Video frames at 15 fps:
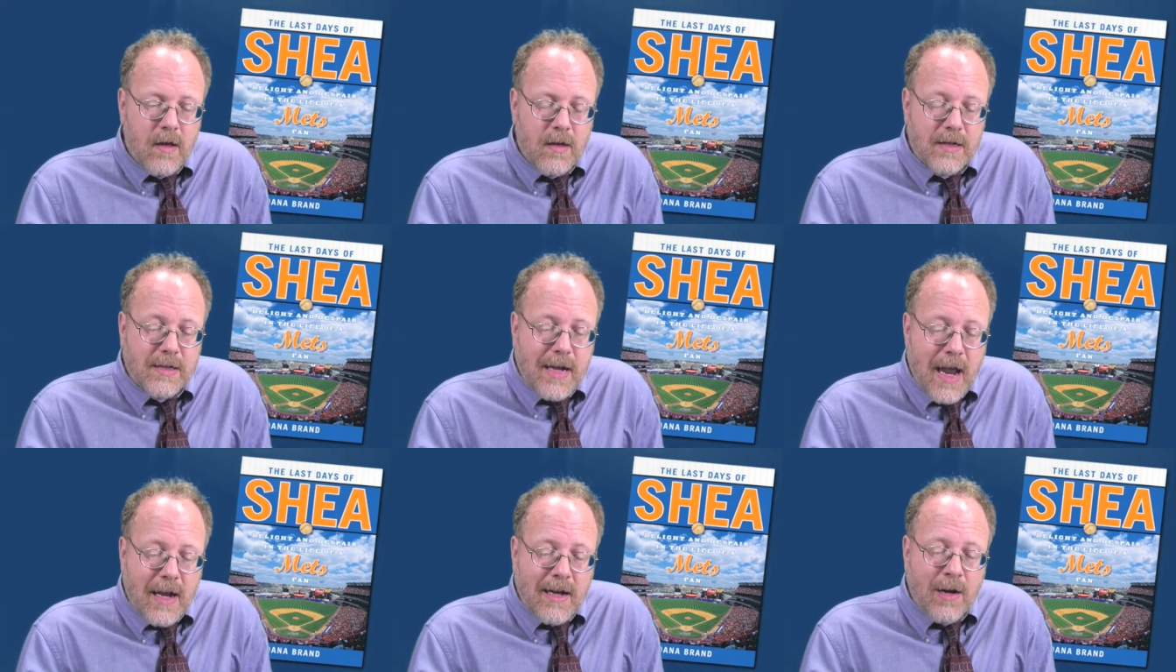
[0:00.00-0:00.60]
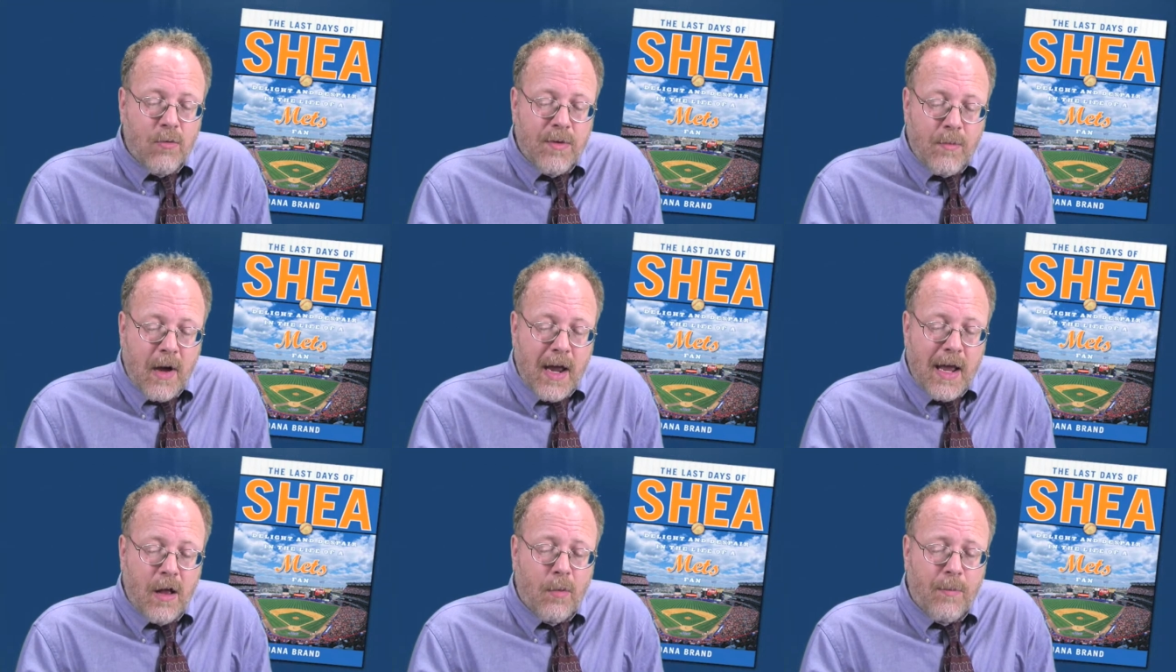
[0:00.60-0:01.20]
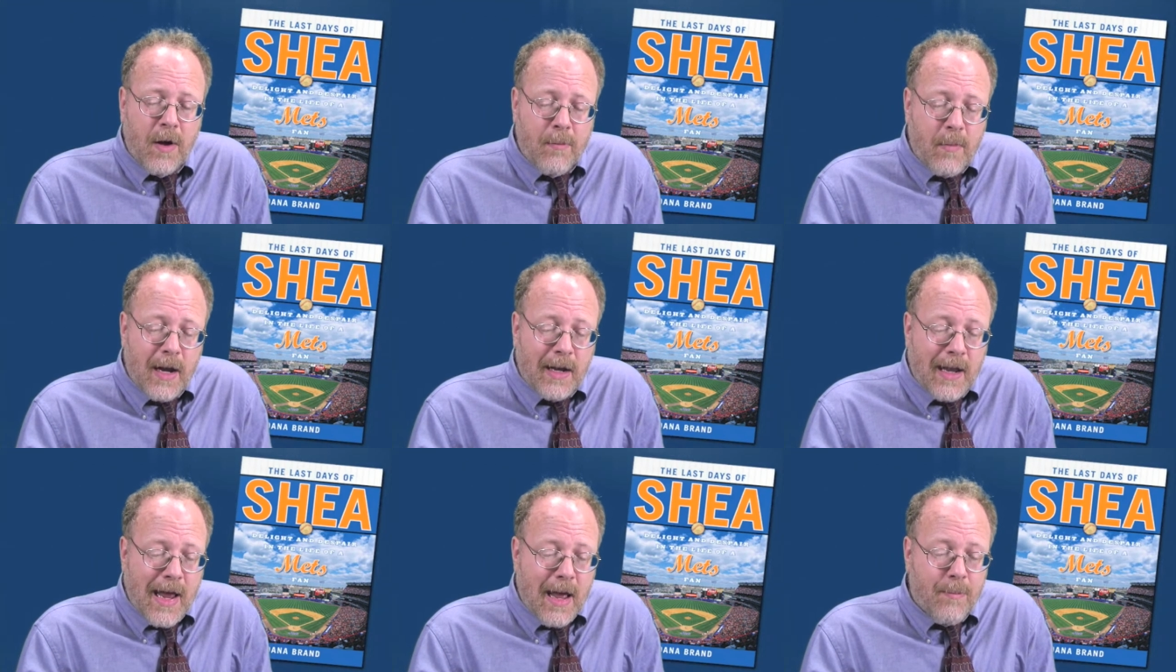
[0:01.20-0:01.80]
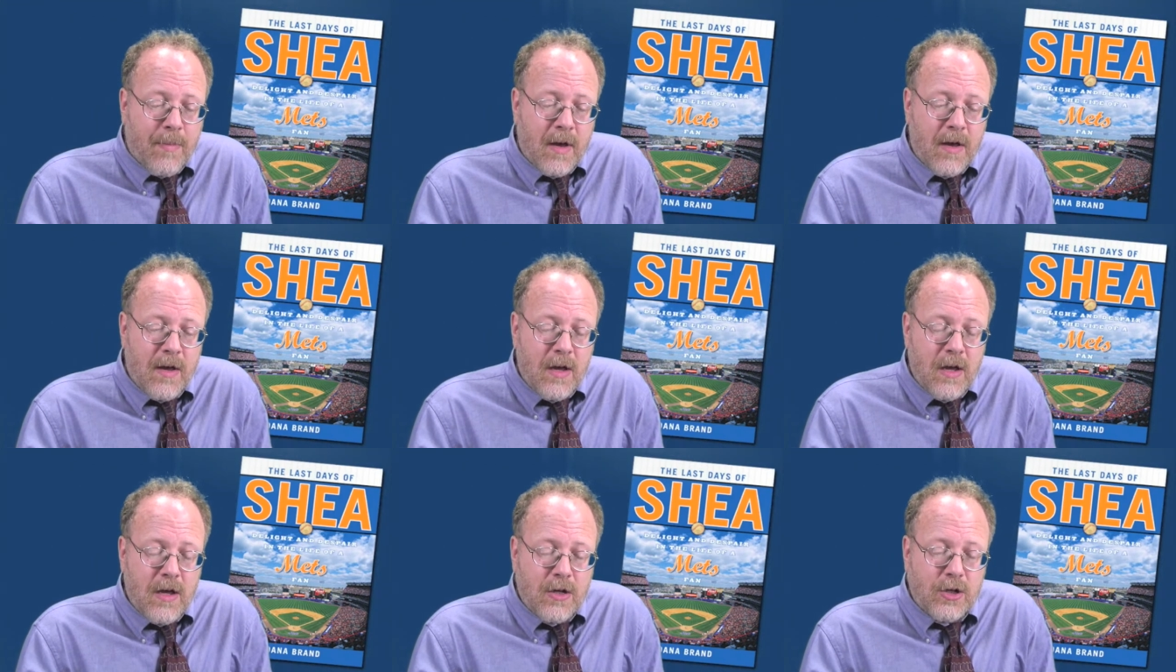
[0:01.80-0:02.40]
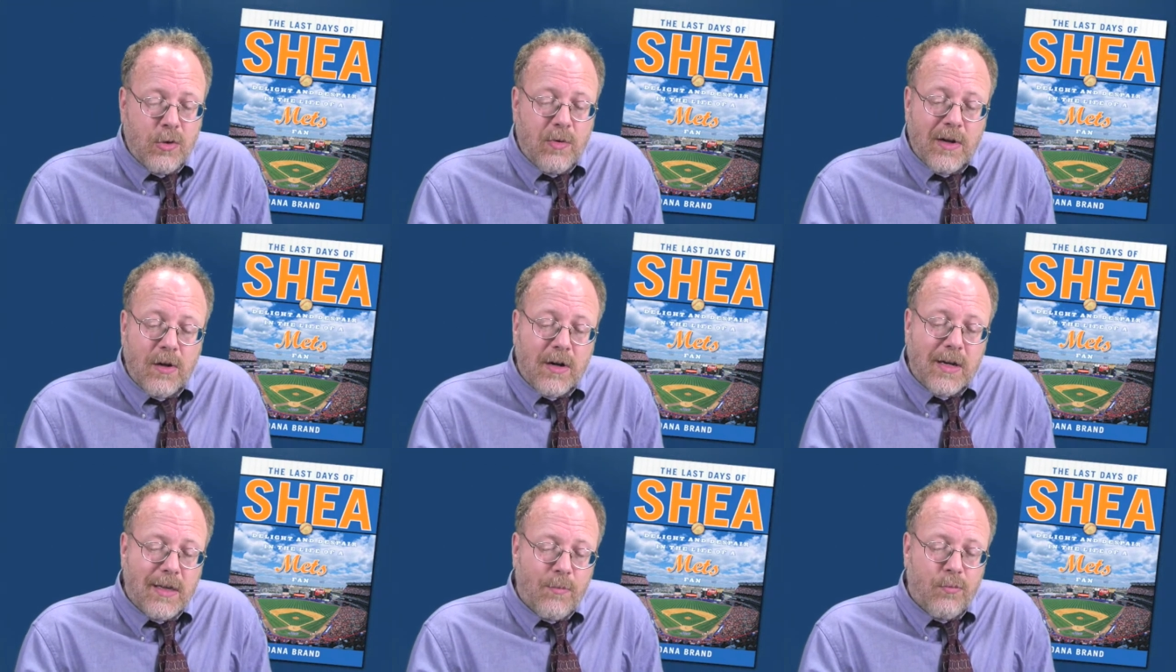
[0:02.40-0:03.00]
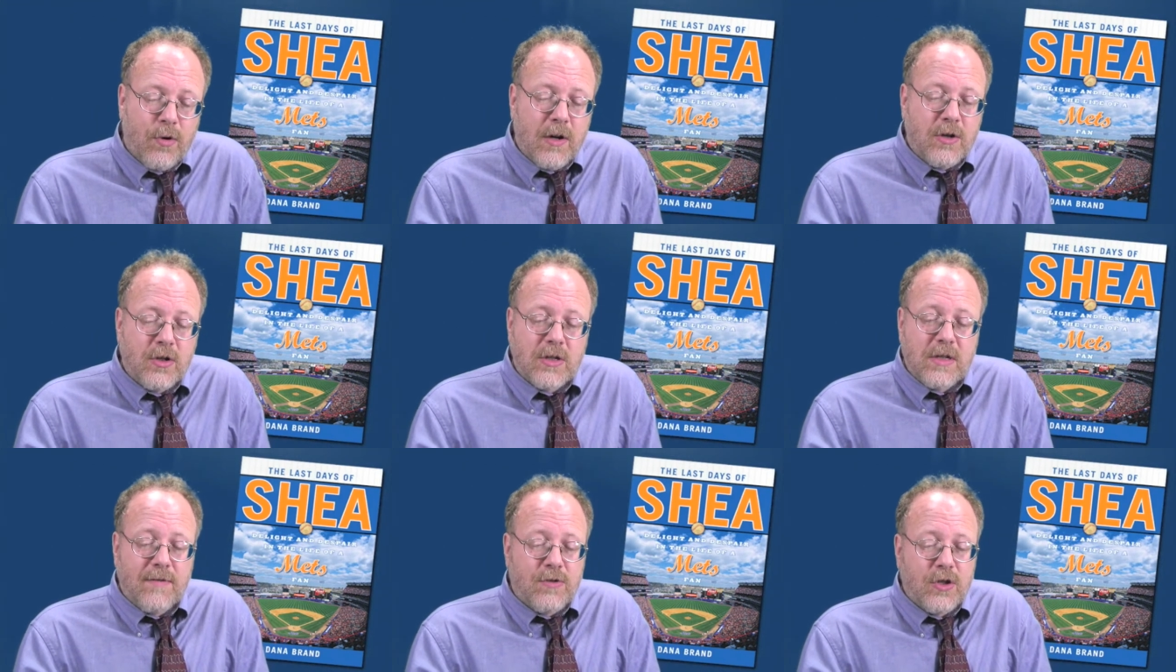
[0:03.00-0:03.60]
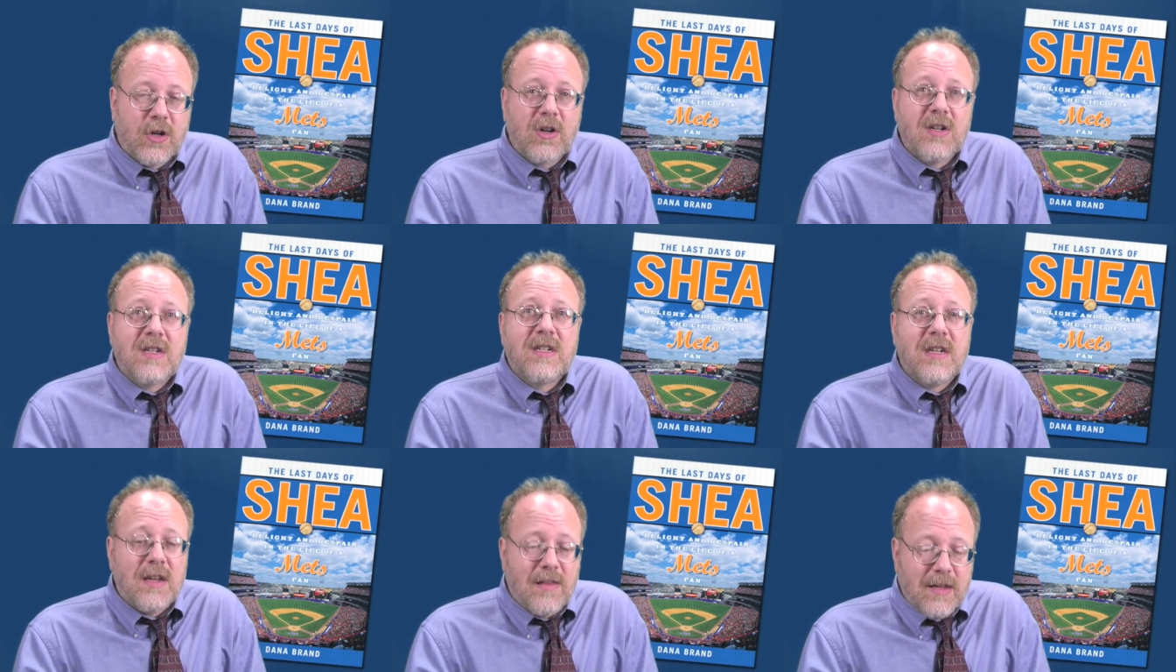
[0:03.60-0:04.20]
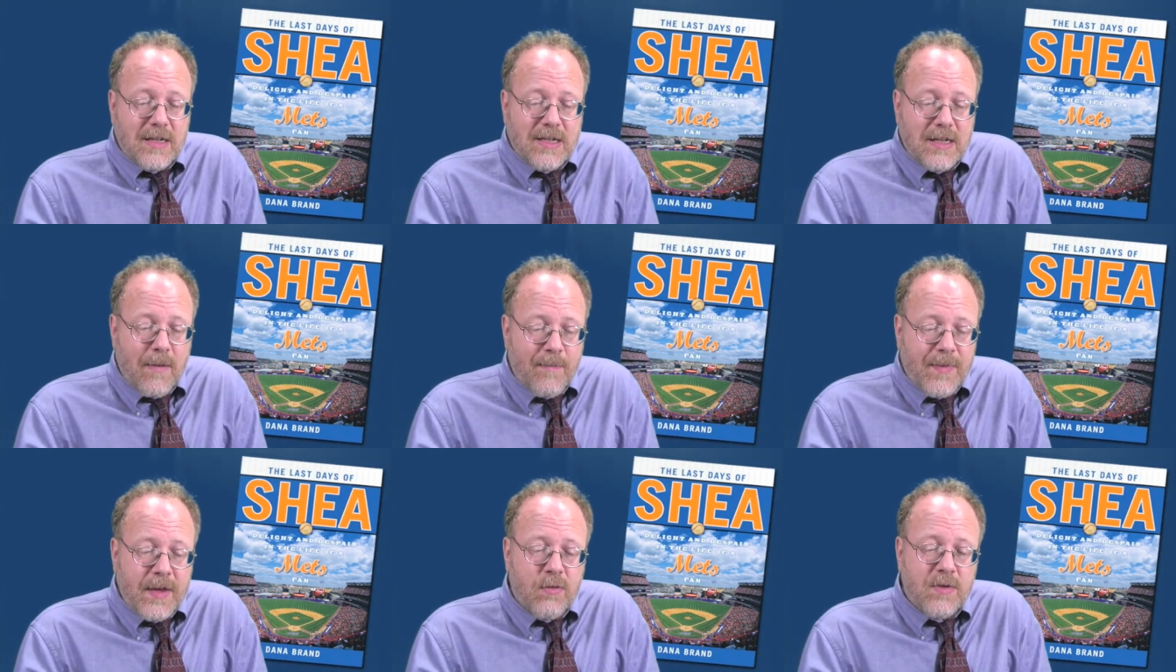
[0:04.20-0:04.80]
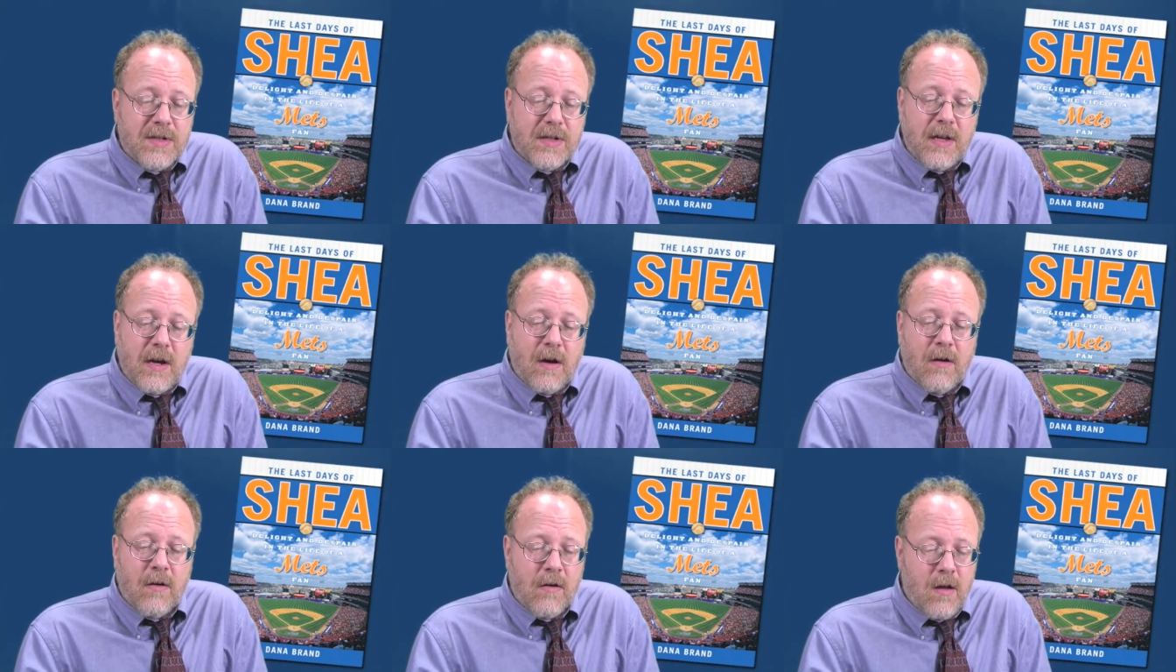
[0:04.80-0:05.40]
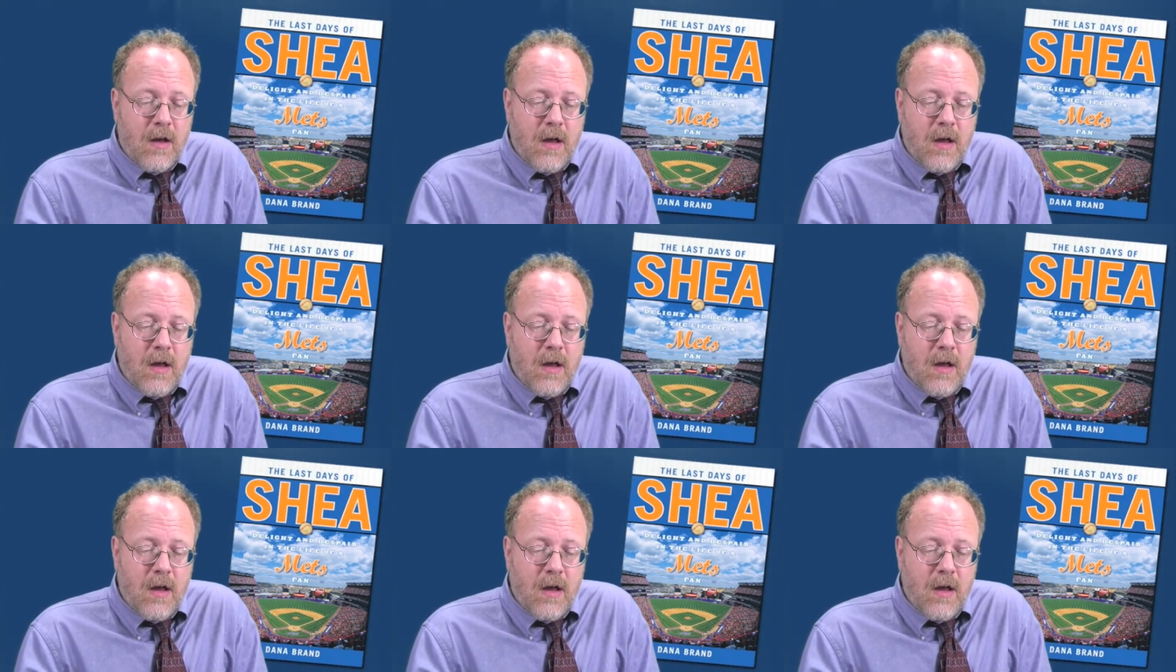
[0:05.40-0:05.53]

Standing with my help on my lap, she would look at the bridge as if she could see that something was there,